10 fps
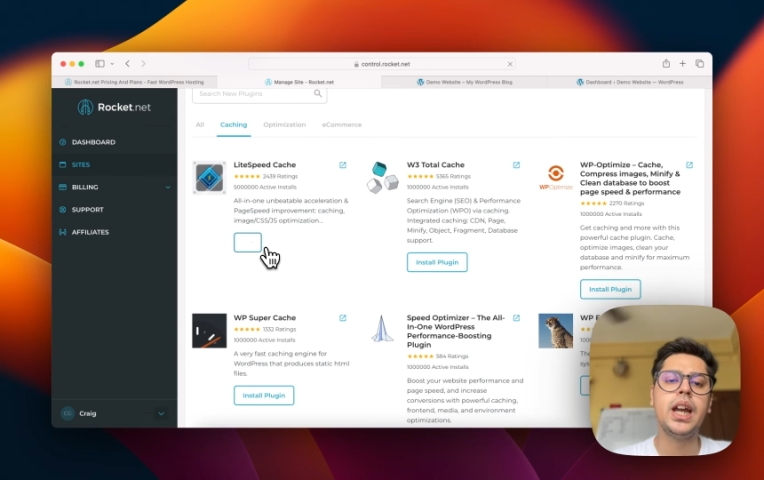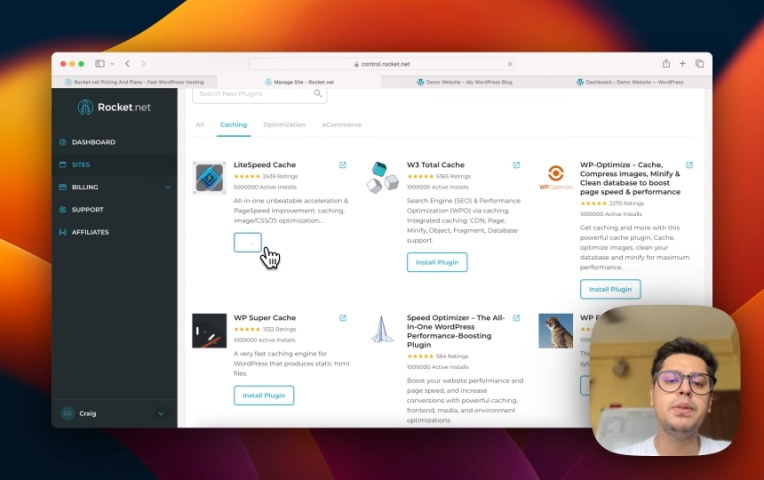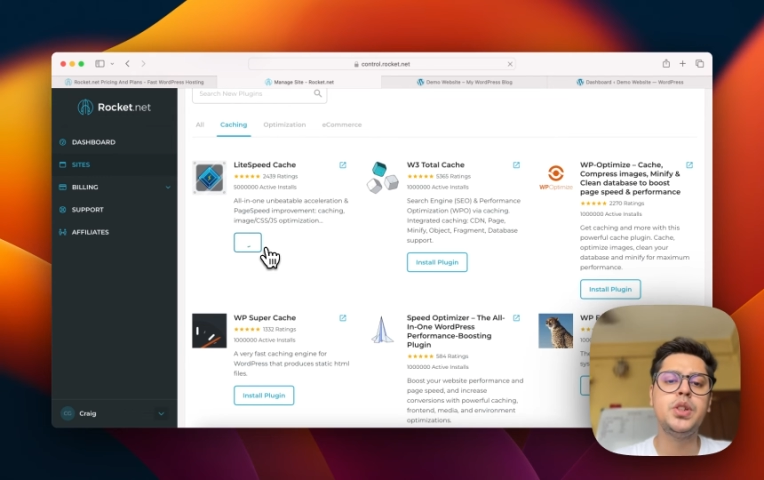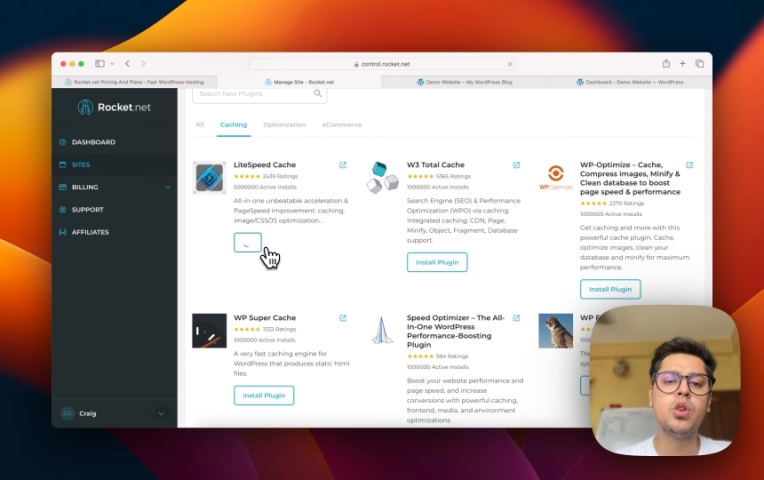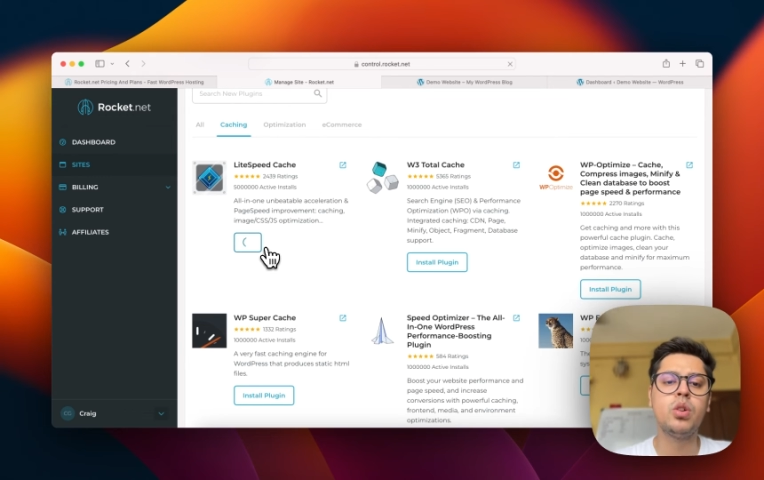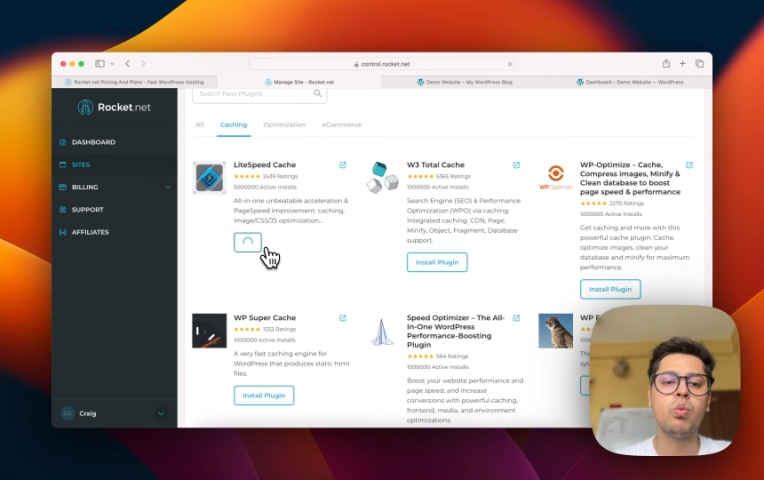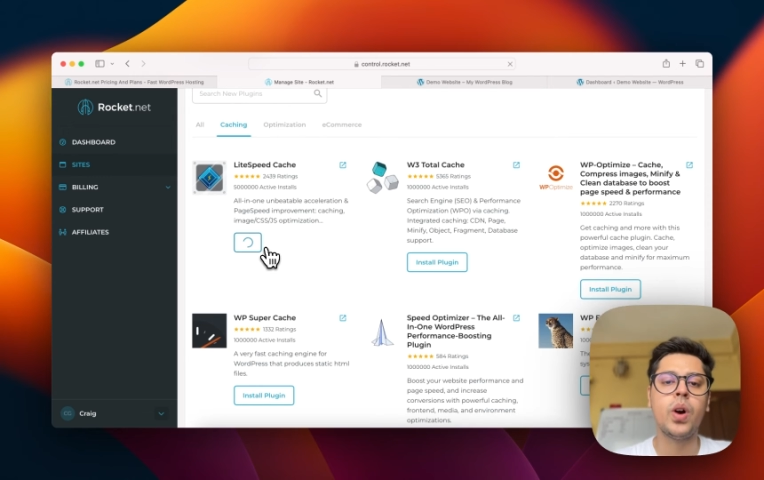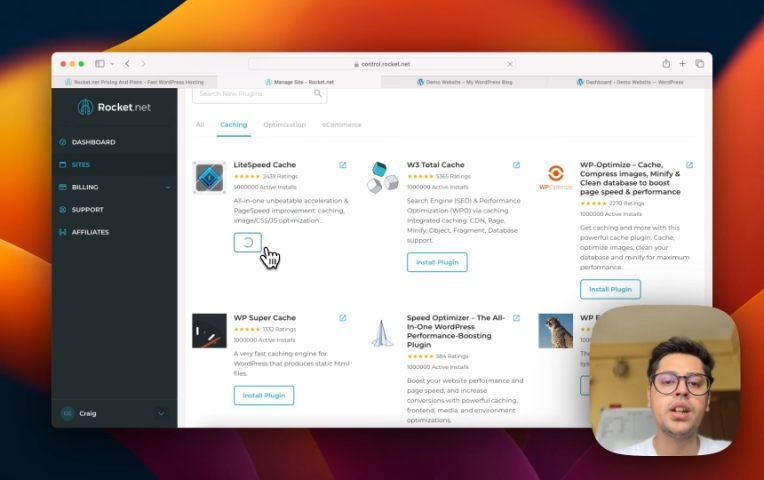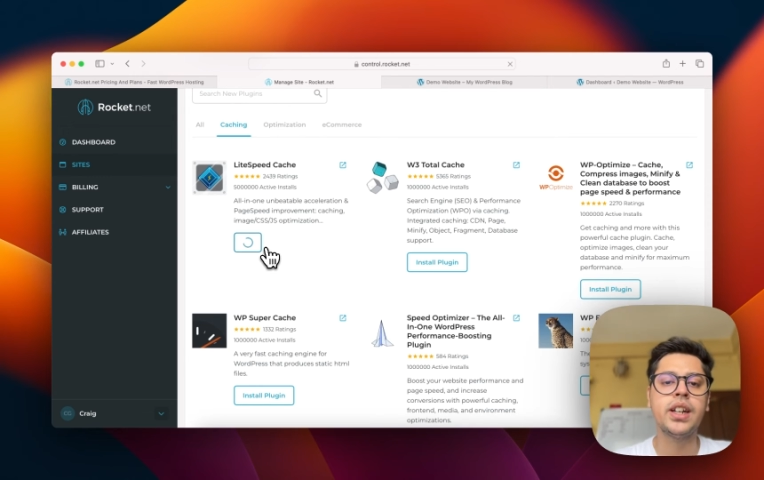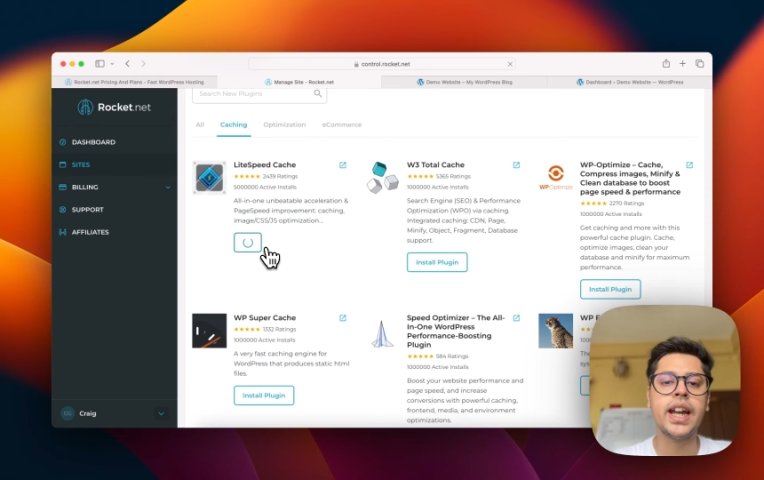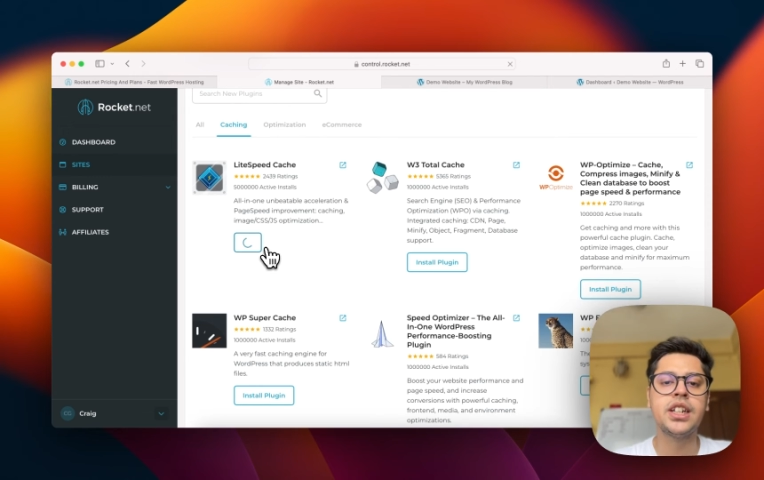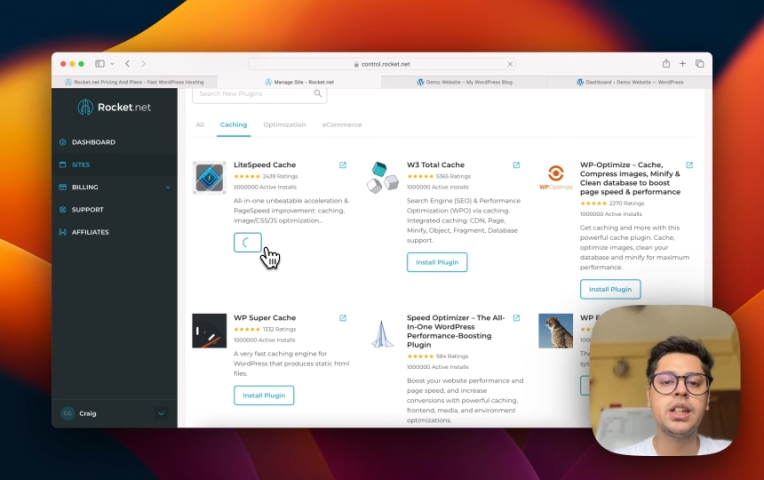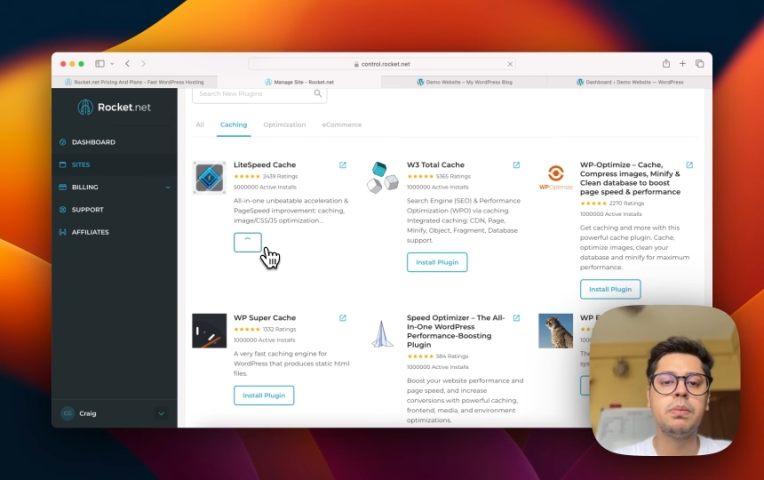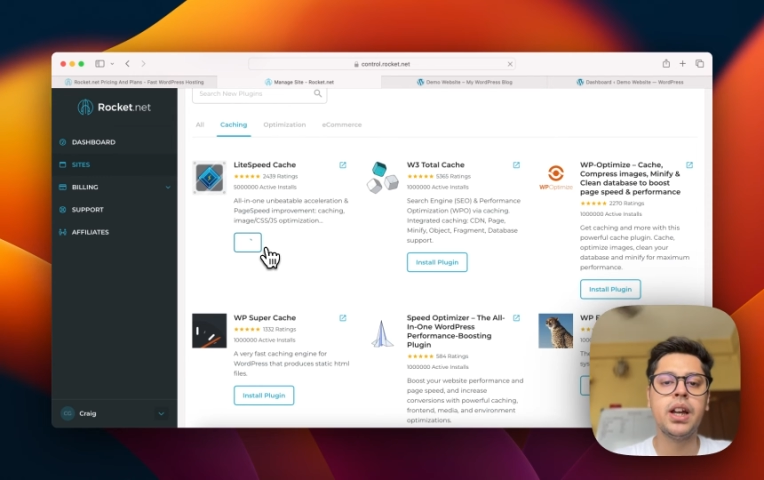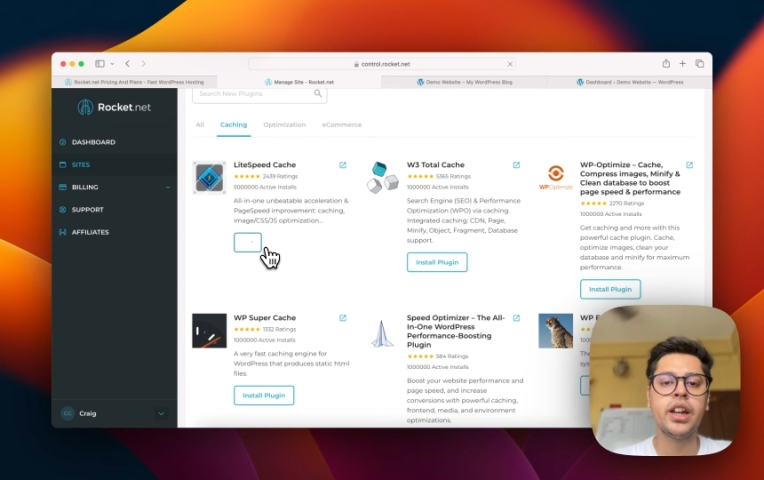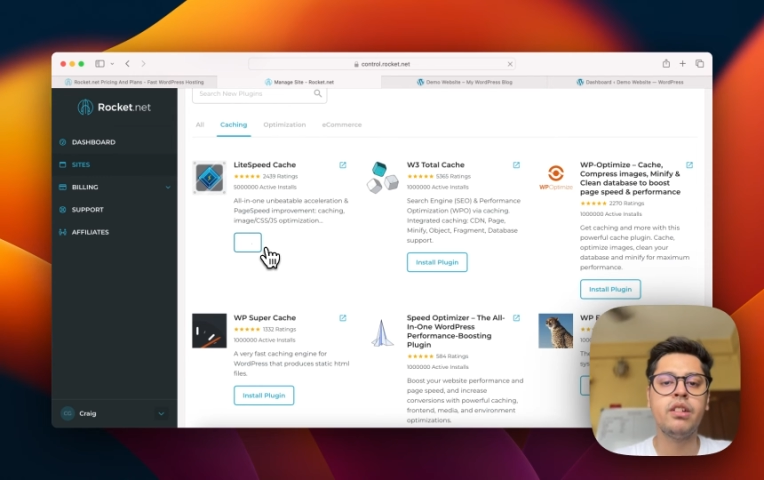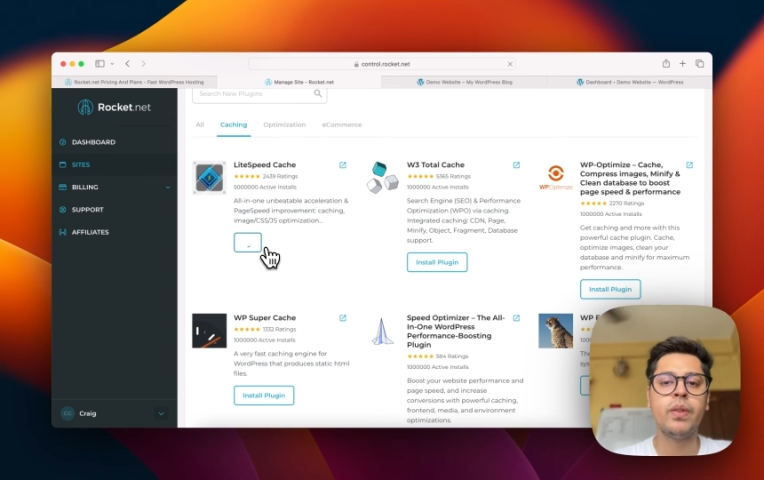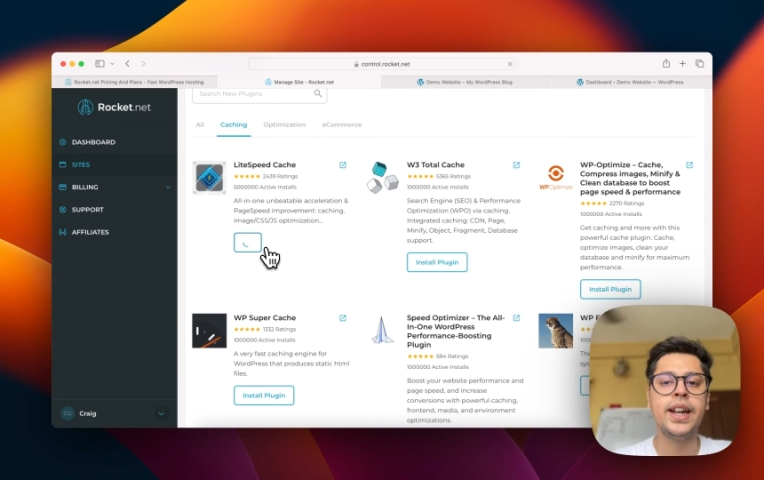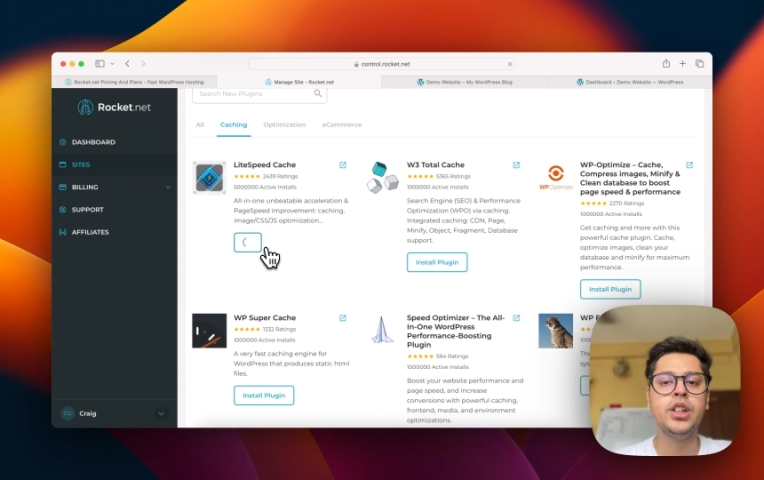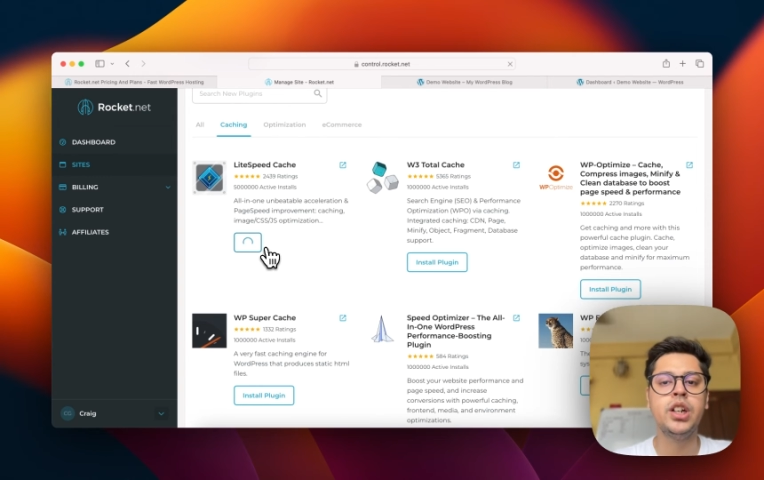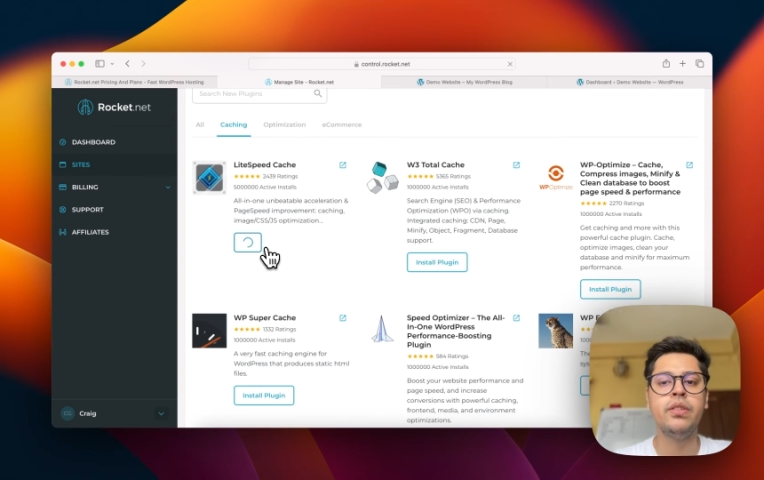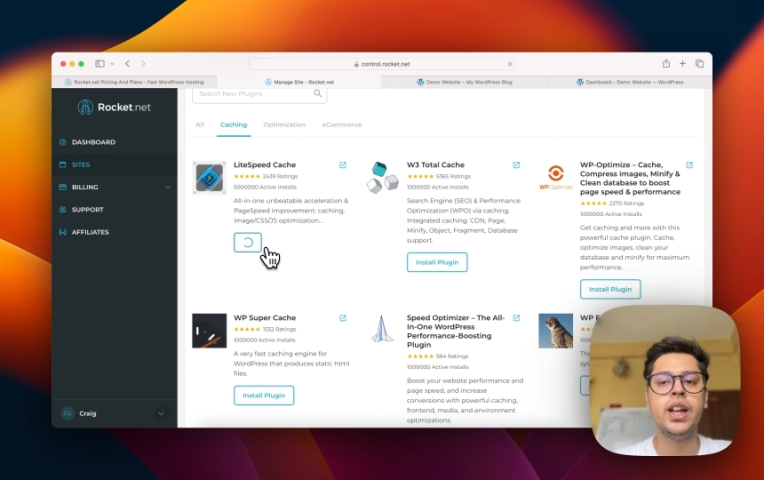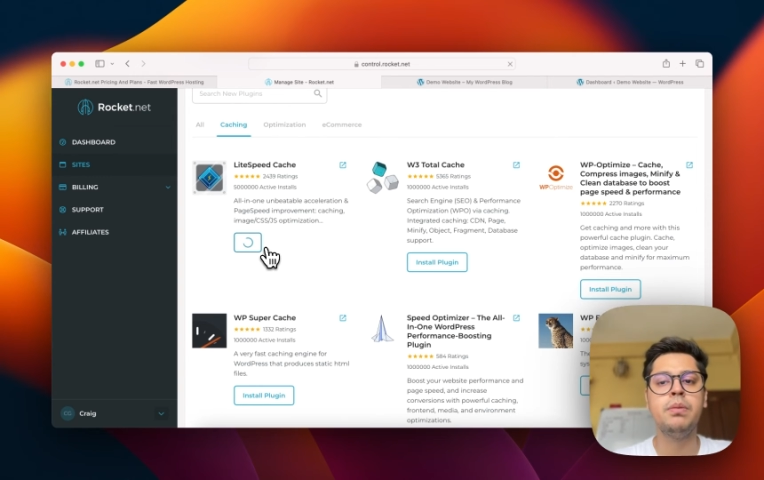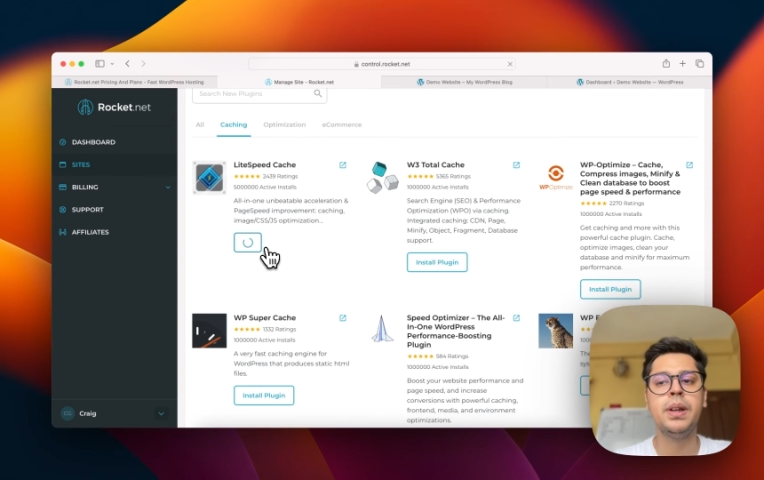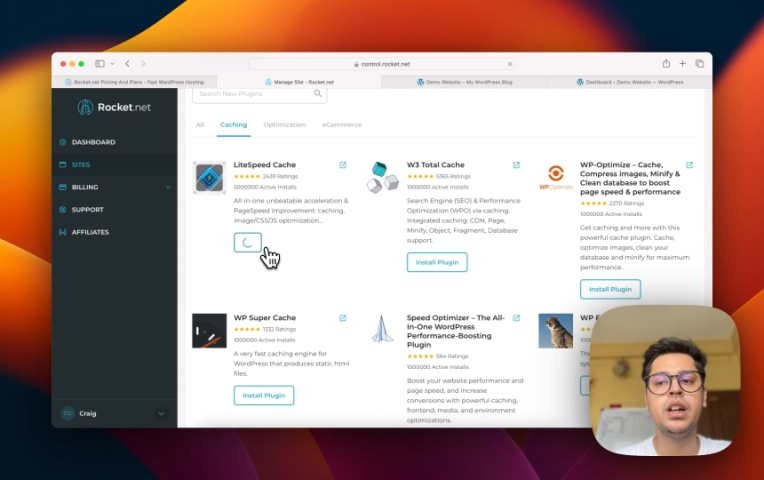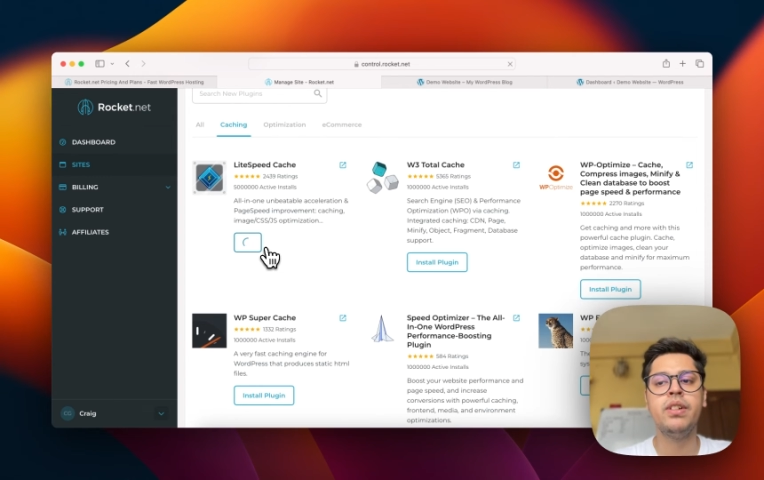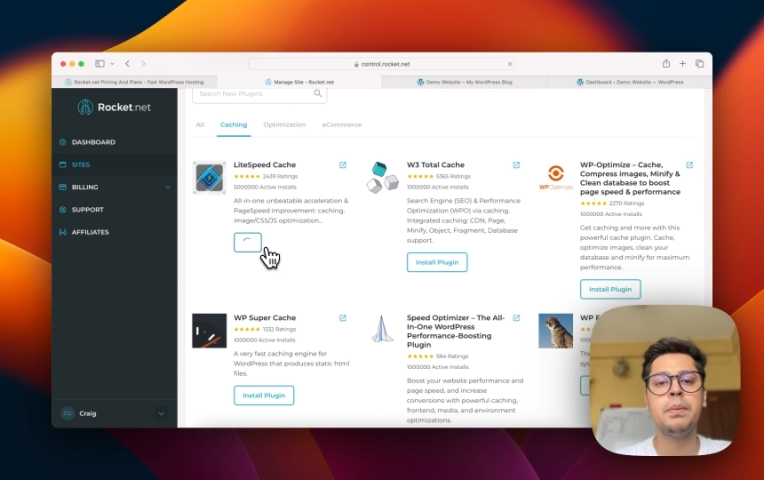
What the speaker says: sometimes you don't want a caching plugin while you're